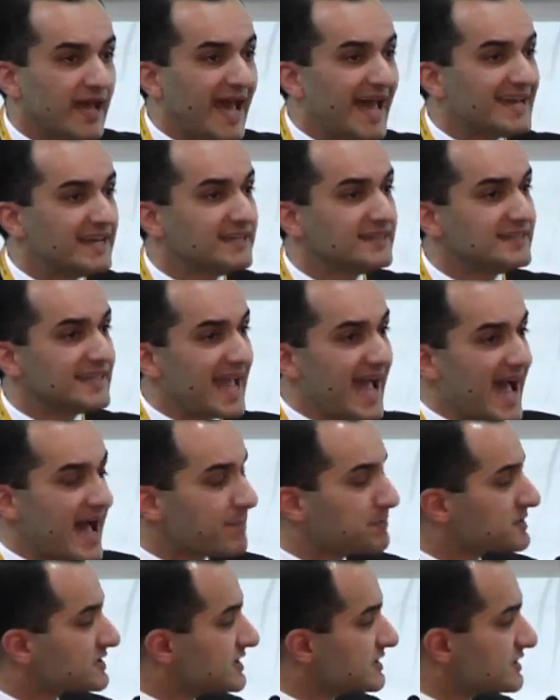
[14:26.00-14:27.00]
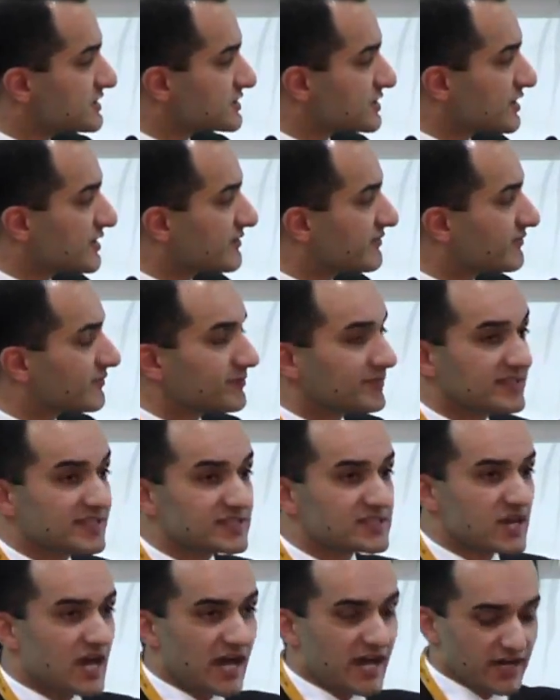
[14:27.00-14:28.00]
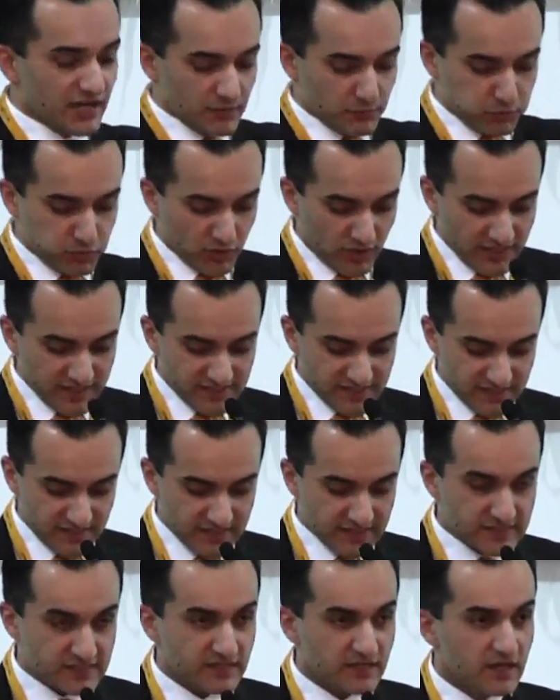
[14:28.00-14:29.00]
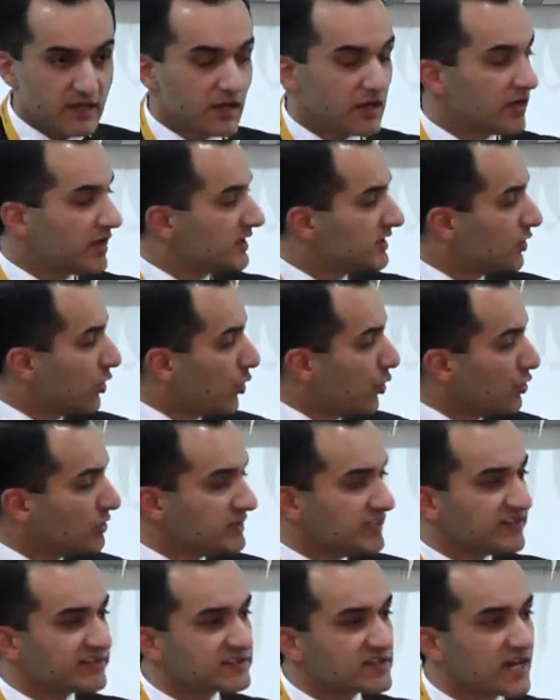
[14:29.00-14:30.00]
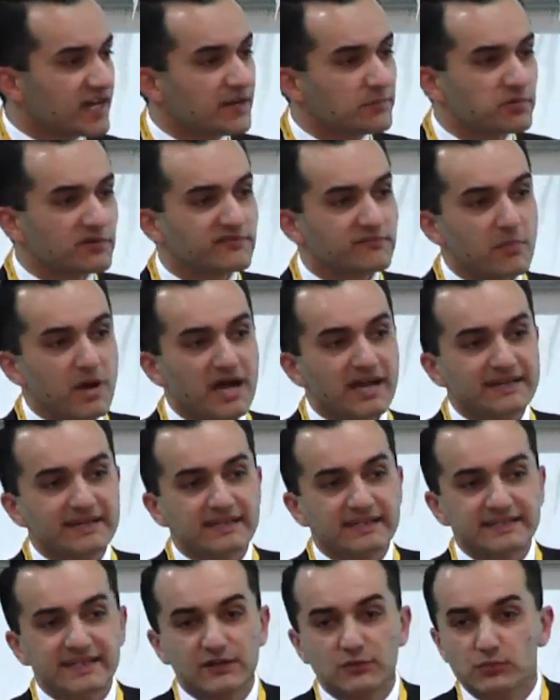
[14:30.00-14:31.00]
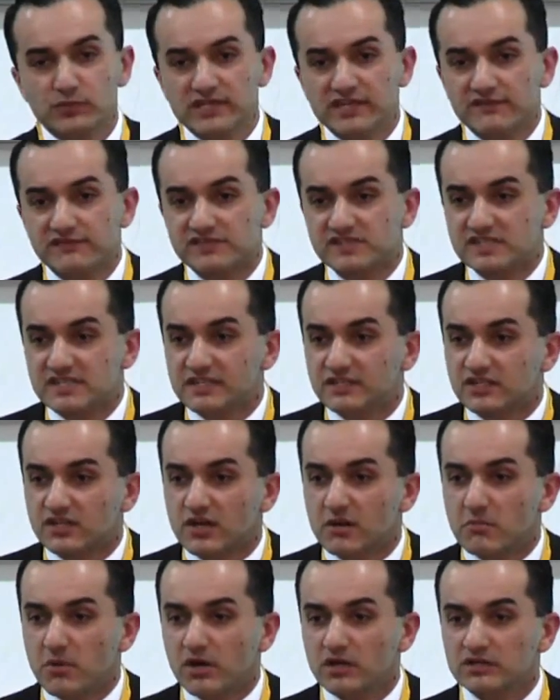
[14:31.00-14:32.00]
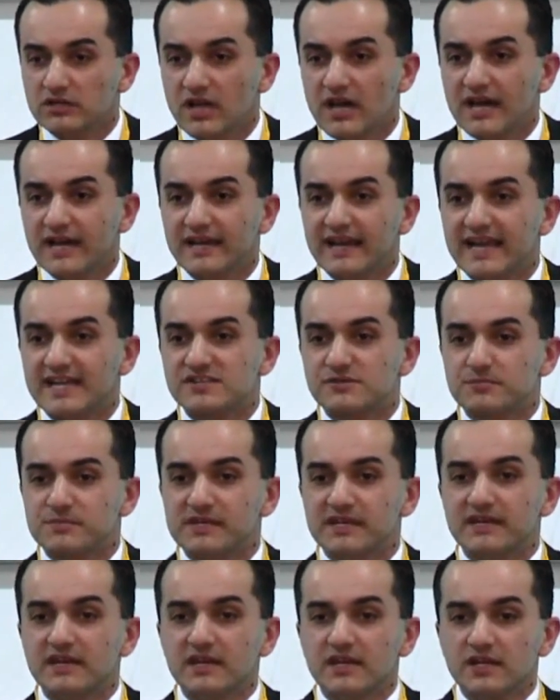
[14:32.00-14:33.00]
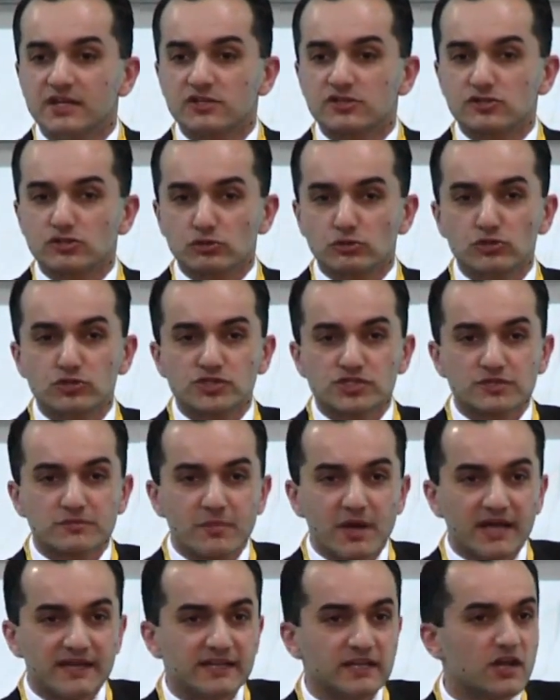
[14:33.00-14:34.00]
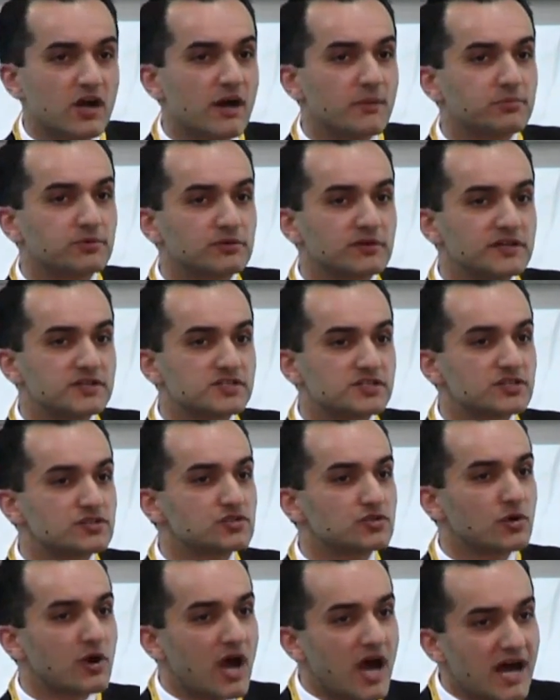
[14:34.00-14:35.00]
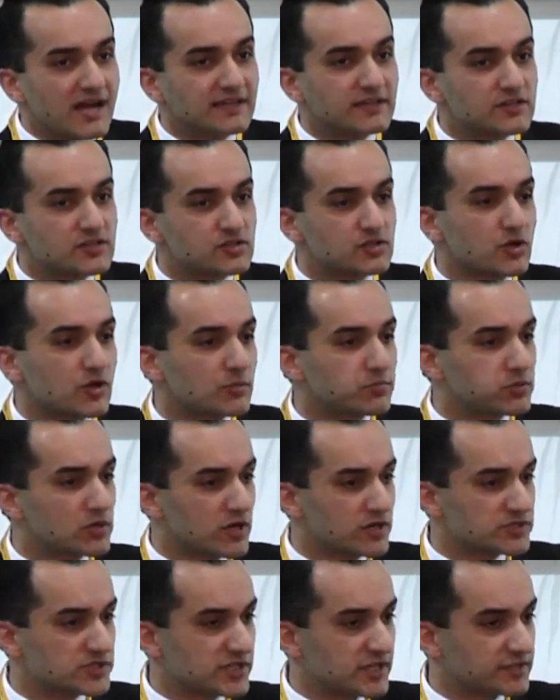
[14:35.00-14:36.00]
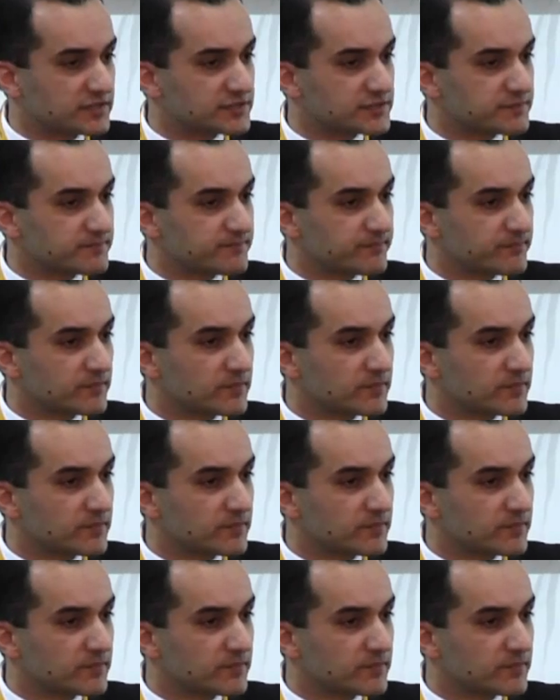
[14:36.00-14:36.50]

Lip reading: And in the absence of these higher prices, the only type of mining that we have seen come online has been solution mining operations, or ISR projects.